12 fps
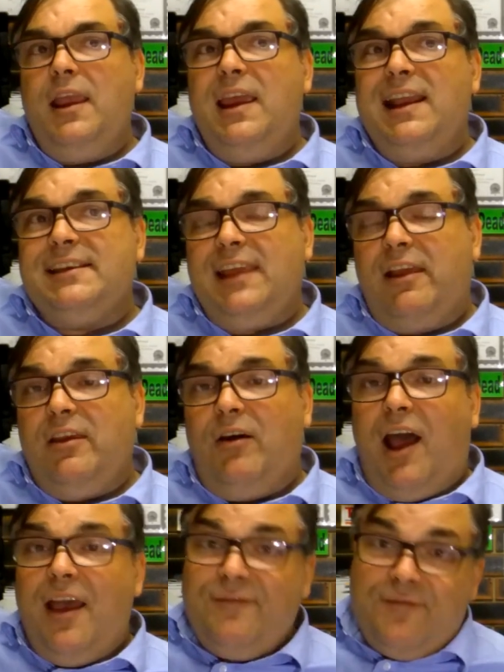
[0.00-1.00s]
got to tell you,
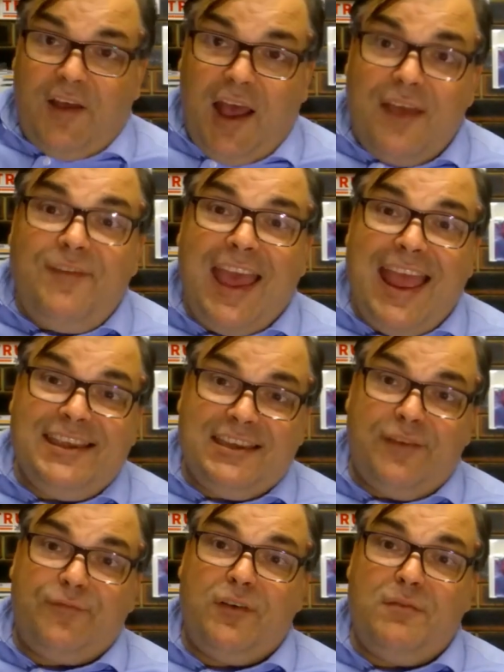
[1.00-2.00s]
I've had
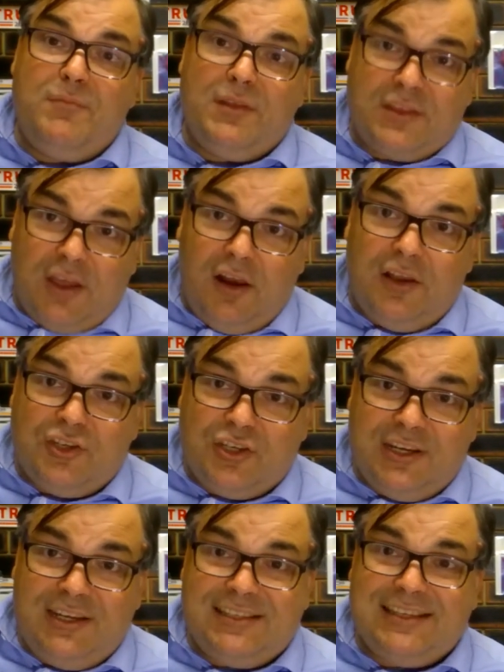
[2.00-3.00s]
different
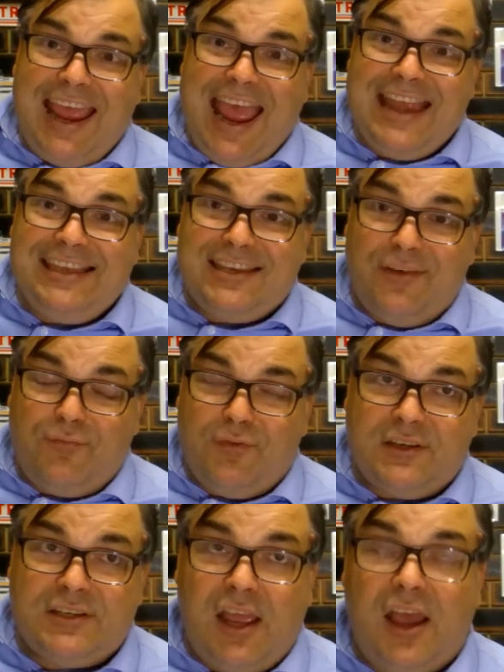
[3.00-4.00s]
mythologies at
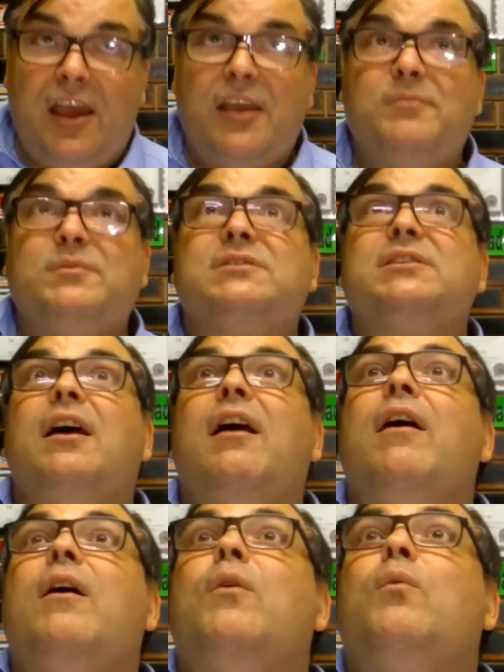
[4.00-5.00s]
different times.
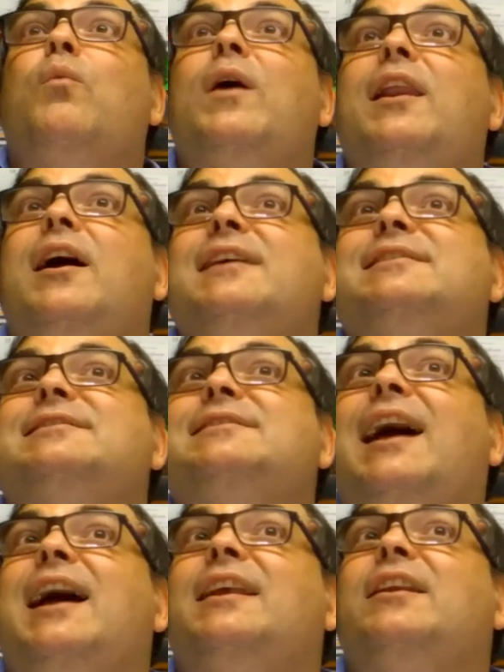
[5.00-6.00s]
When I
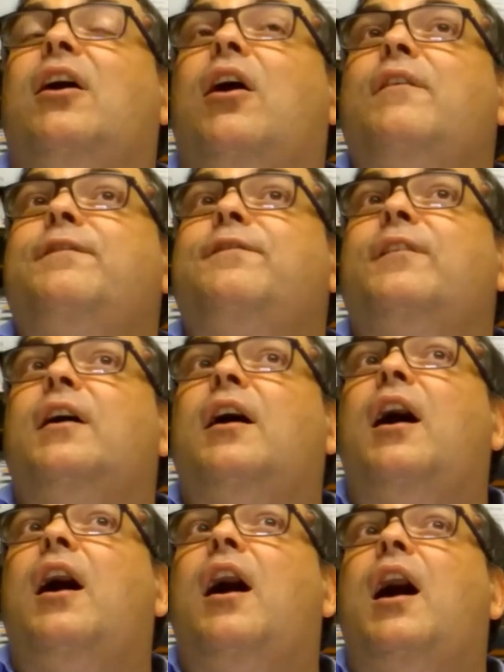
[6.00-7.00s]
started off,
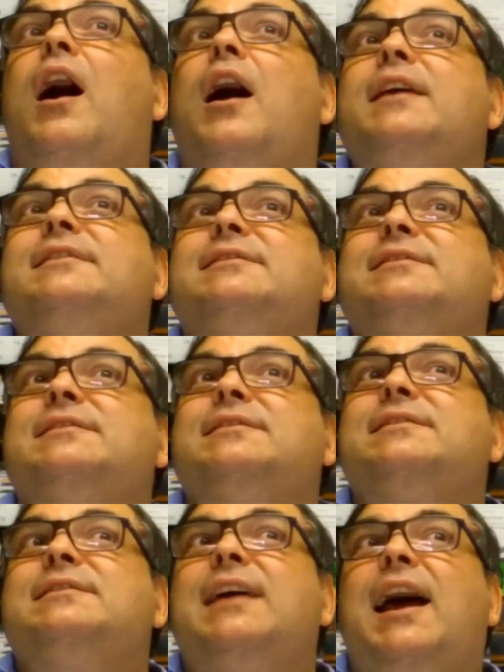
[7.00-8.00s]
I
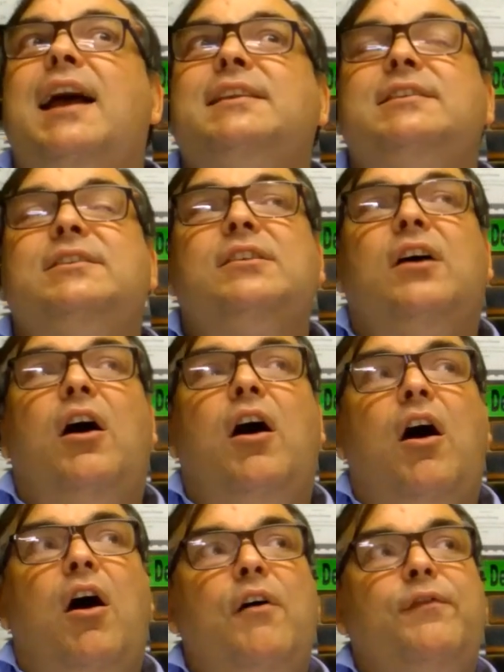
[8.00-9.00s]
started
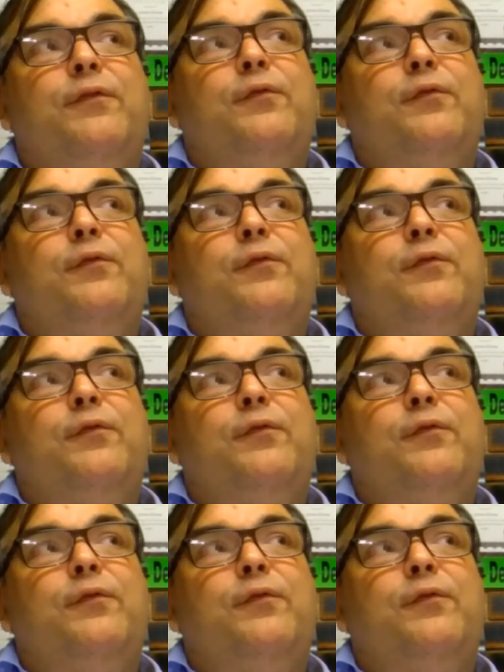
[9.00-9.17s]
off